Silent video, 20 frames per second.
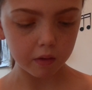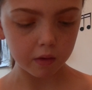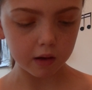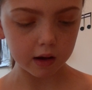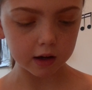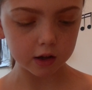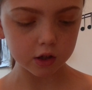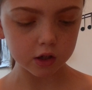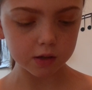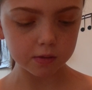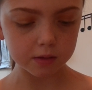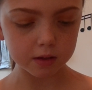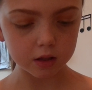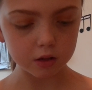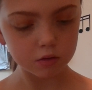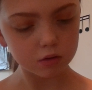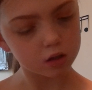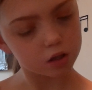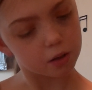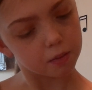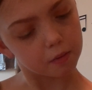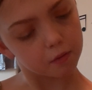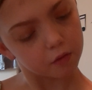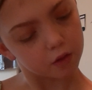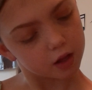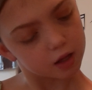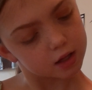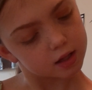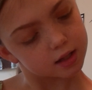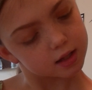Actually, I'm going to use some of
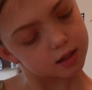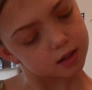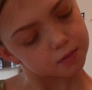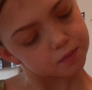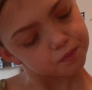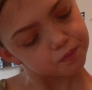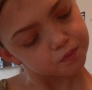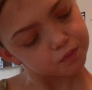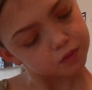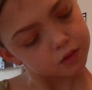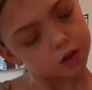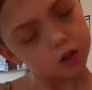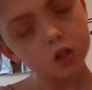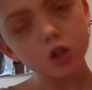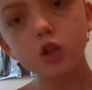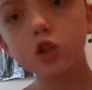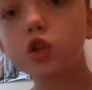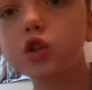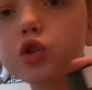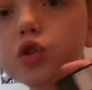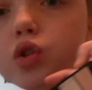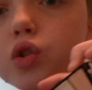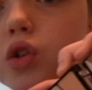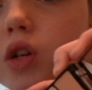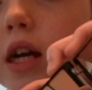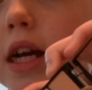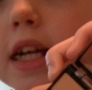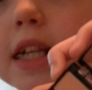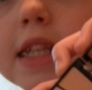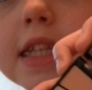this
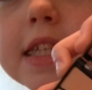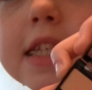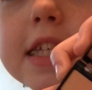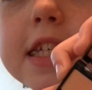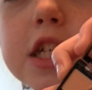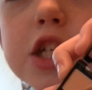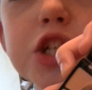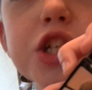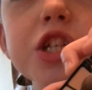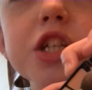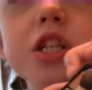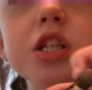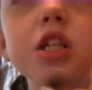transition.